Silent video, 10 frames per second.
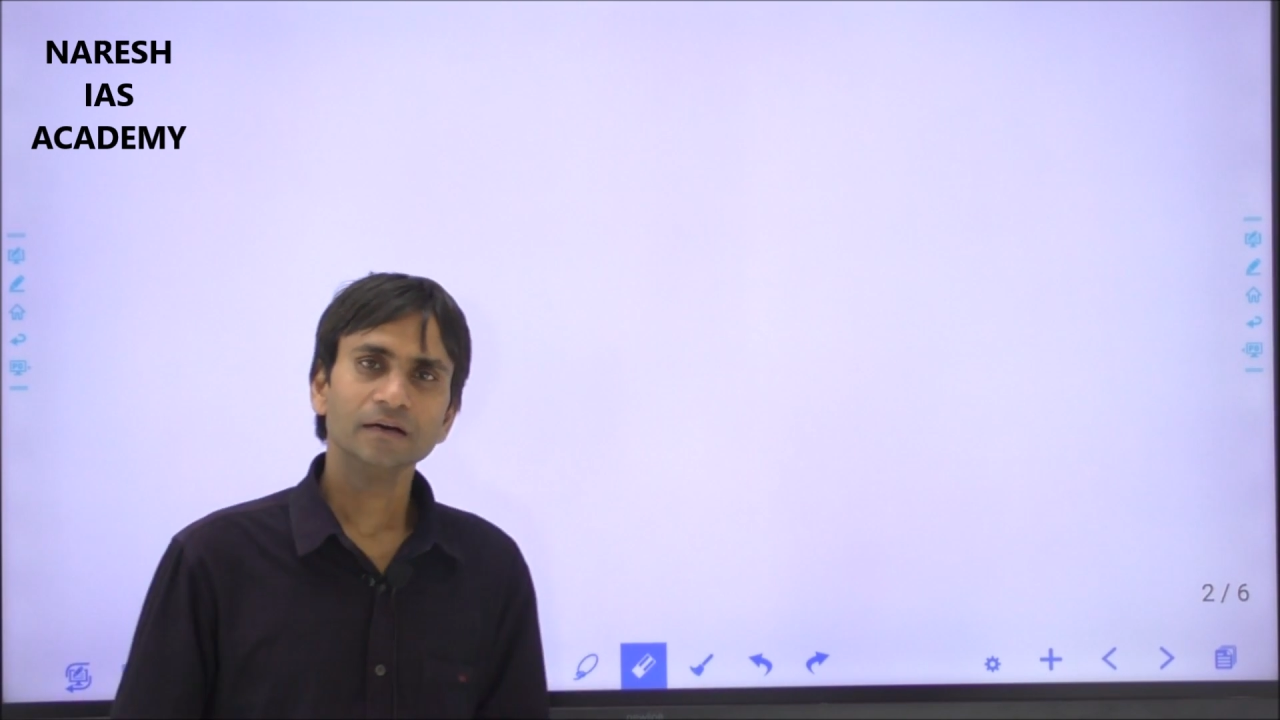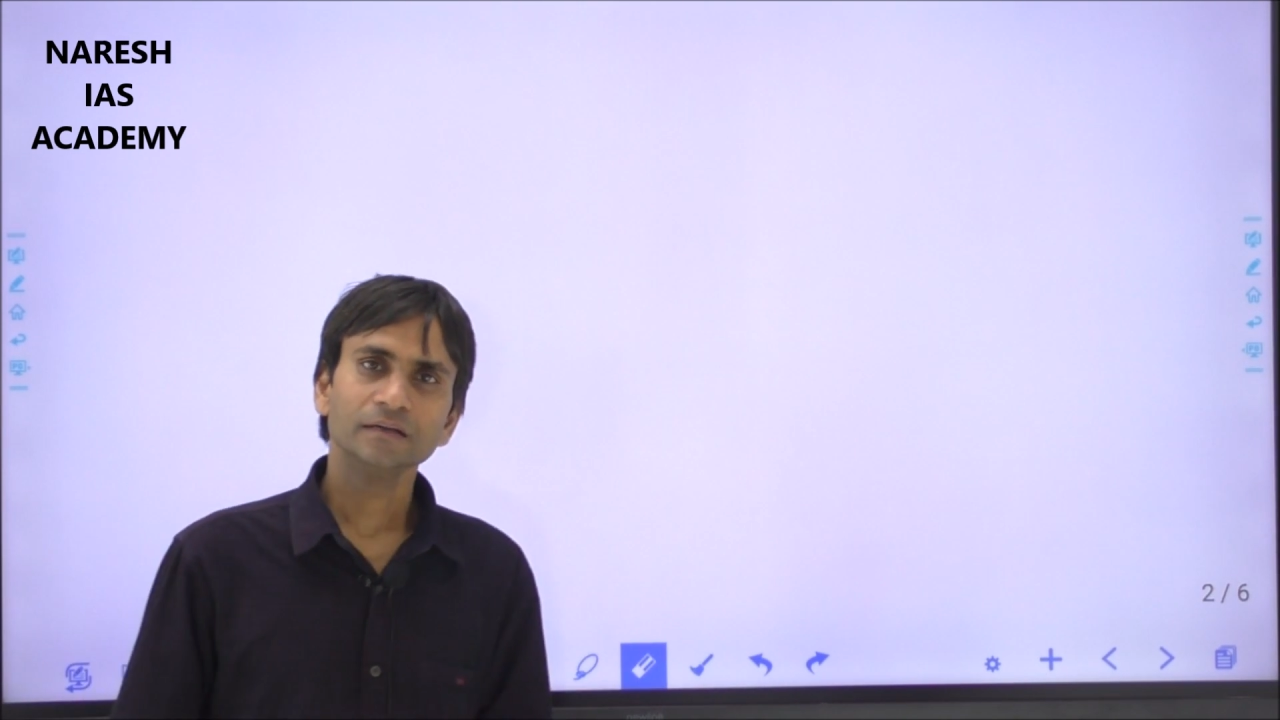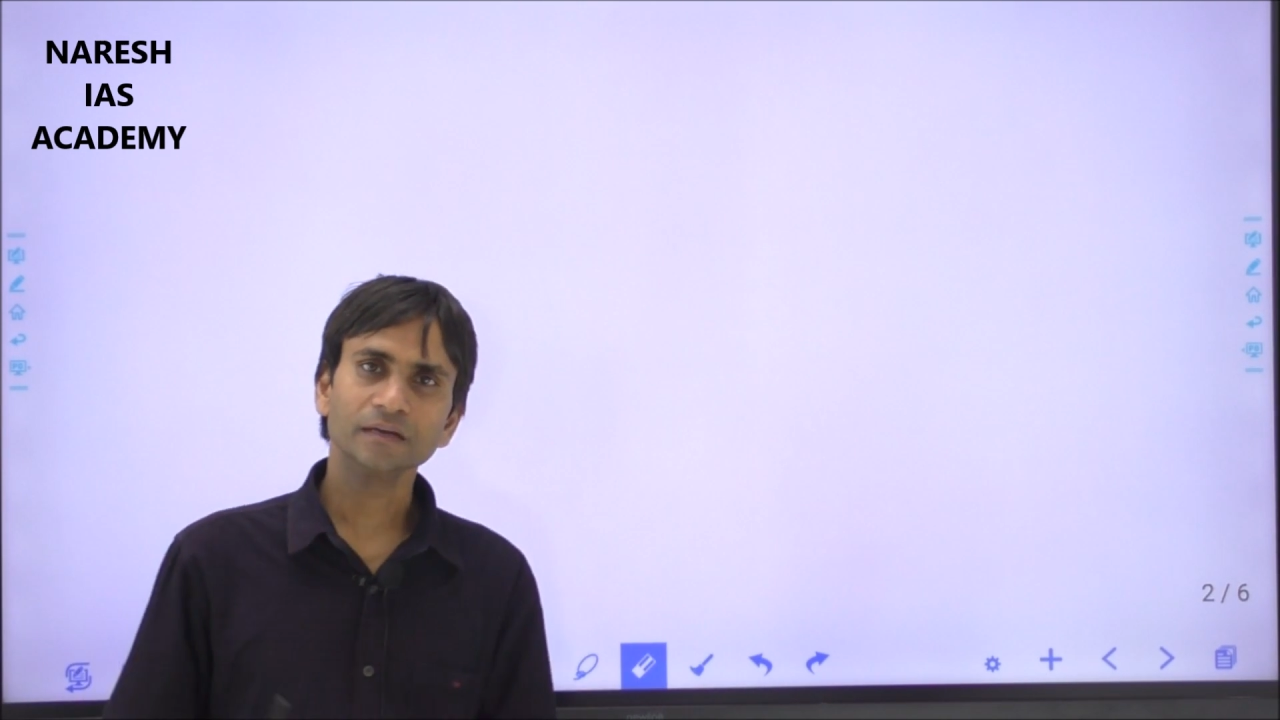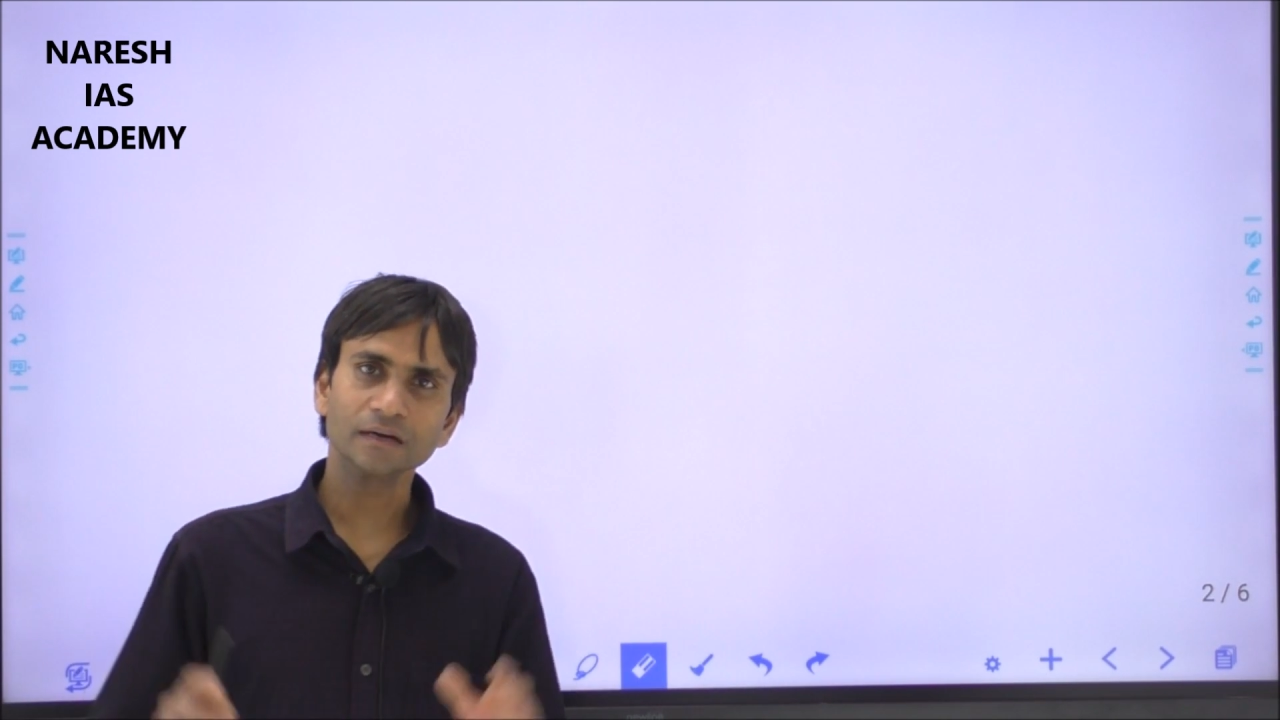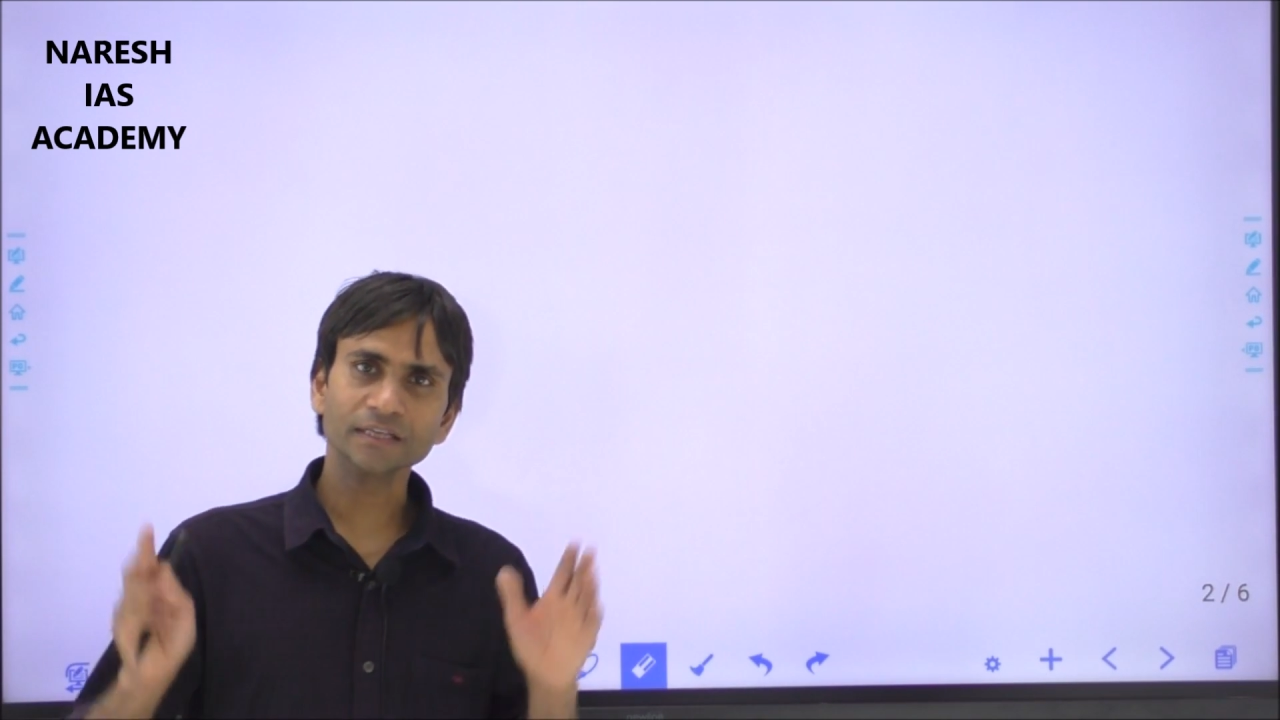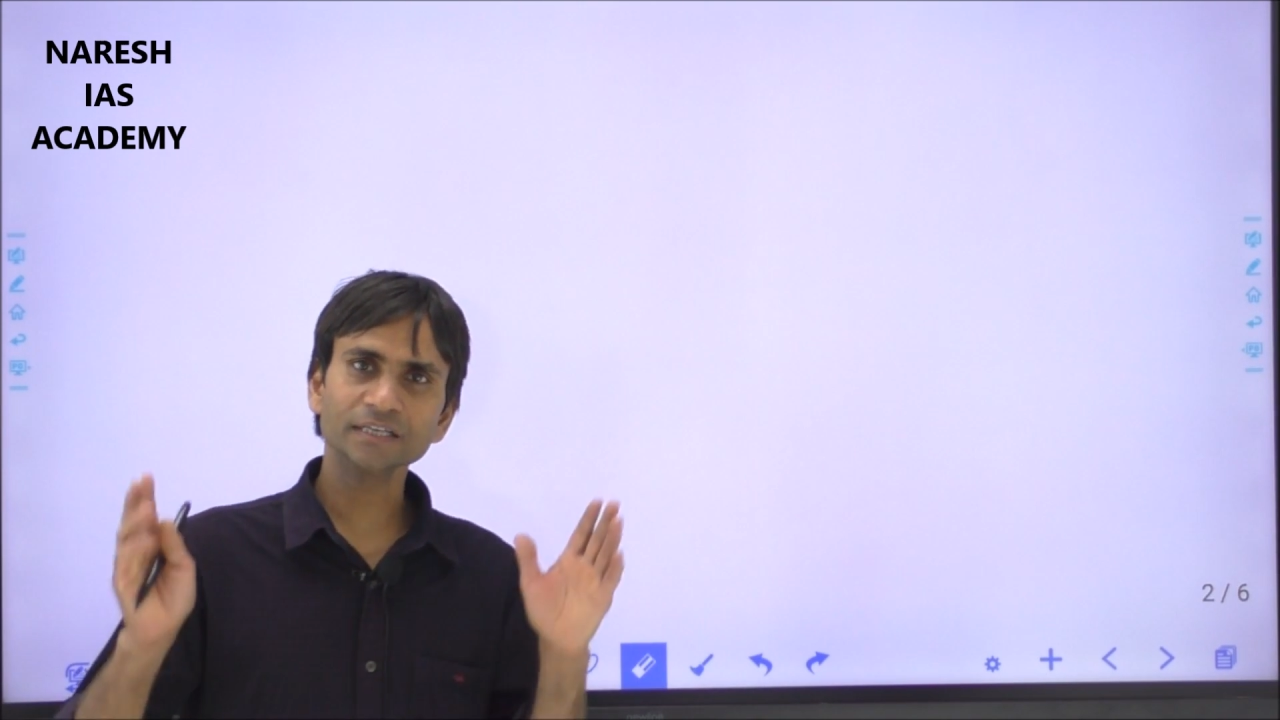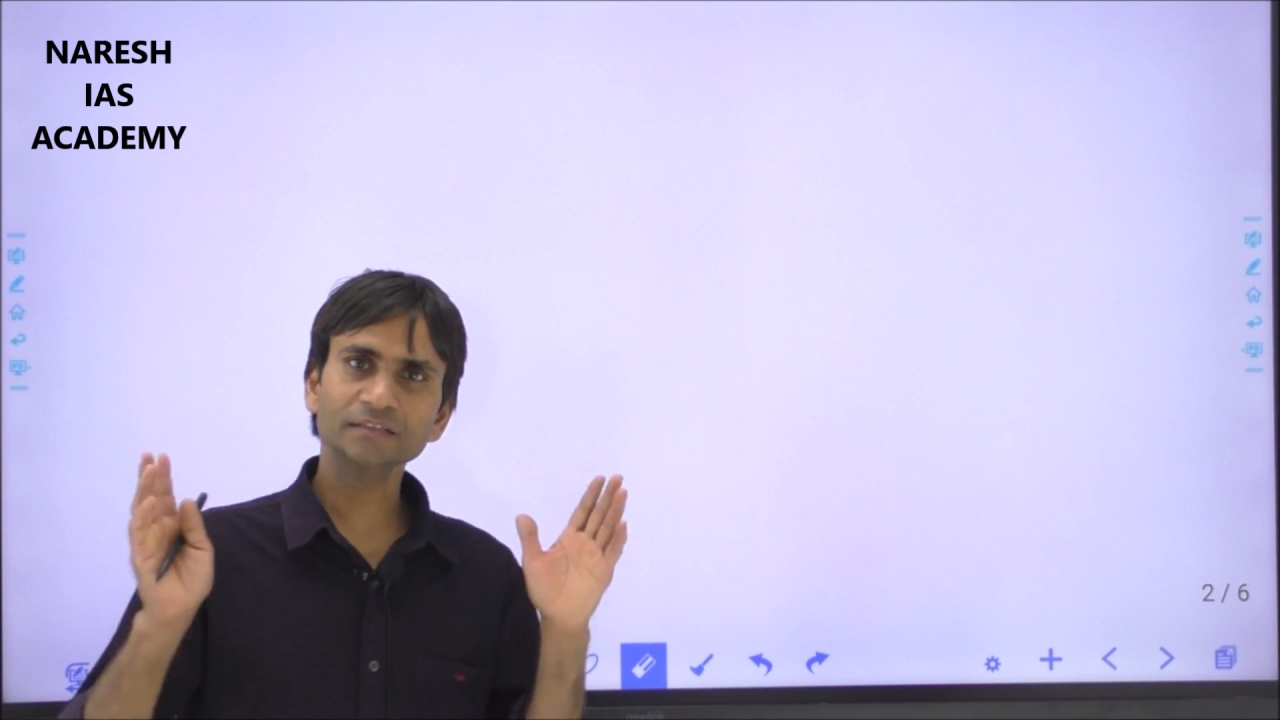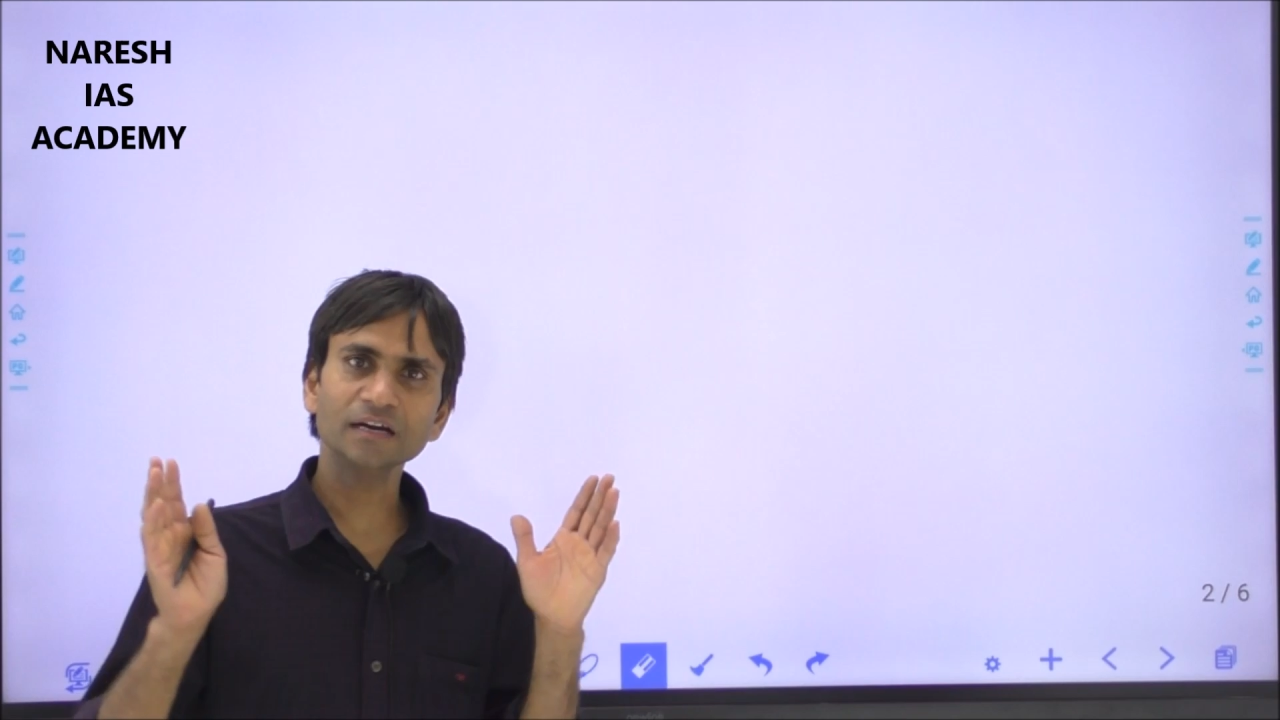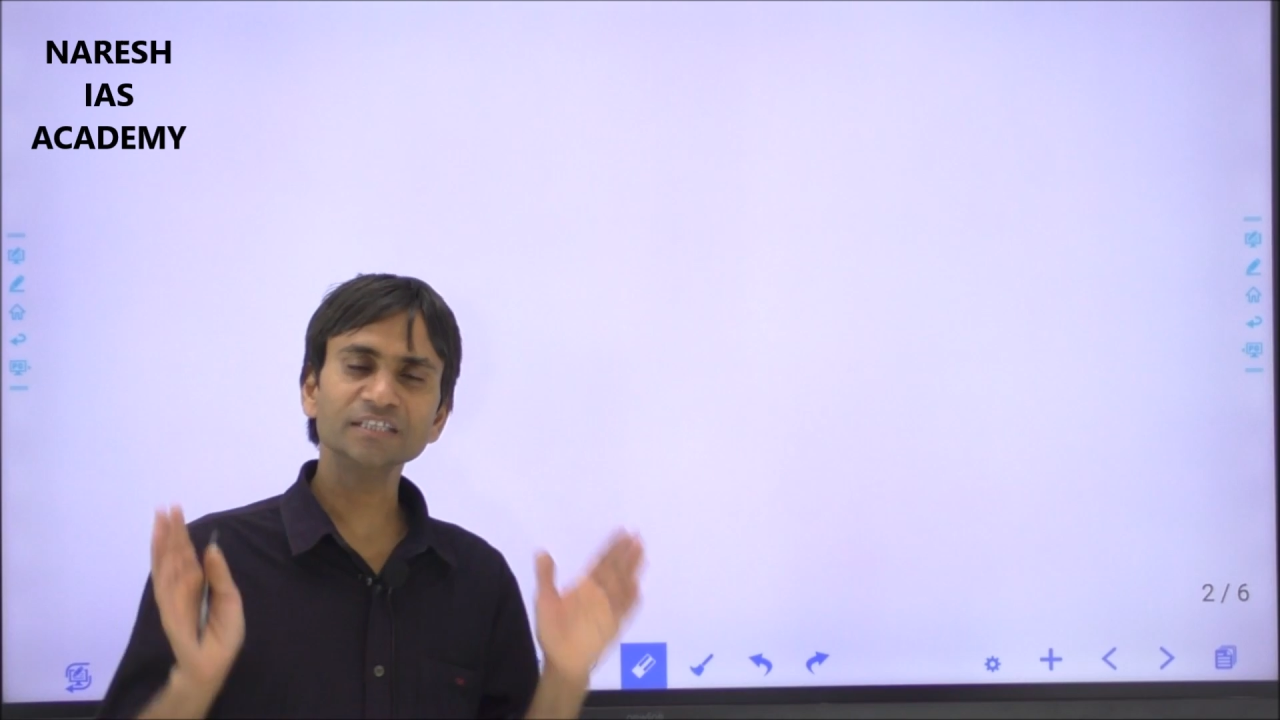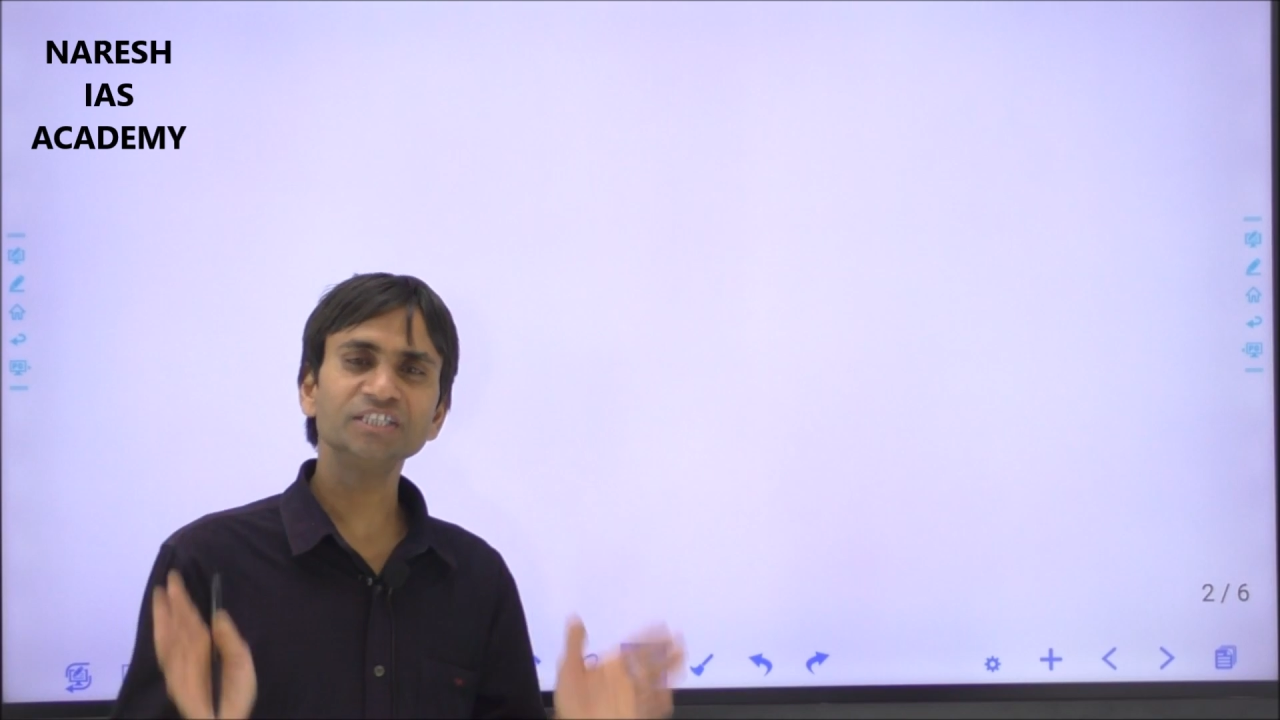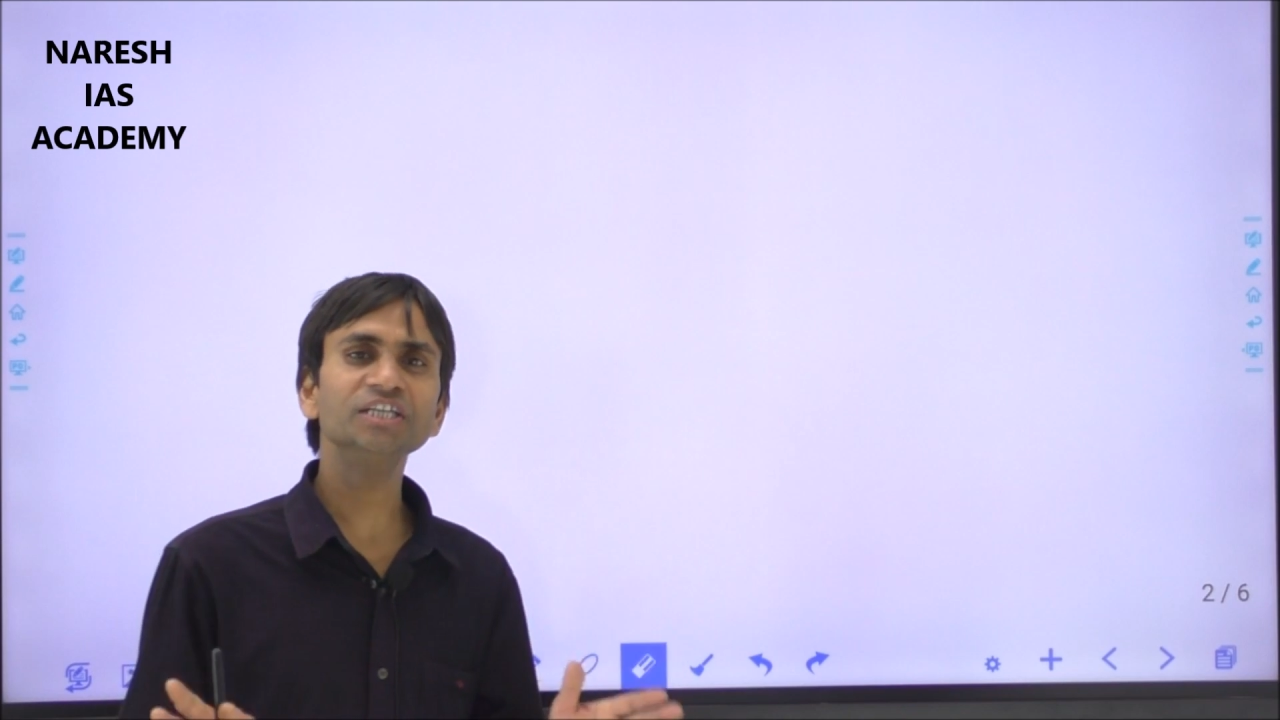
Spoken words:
the Rajasthan